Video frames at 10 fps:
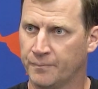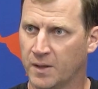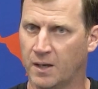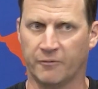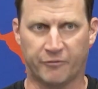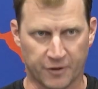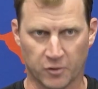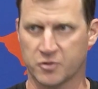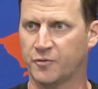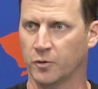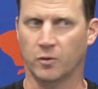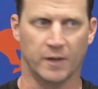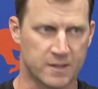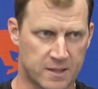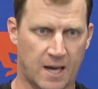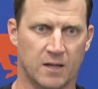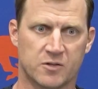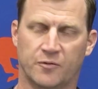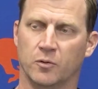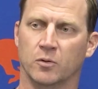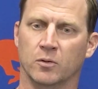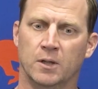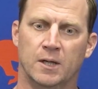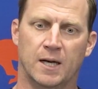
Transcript: And it feels full, and it sounds full,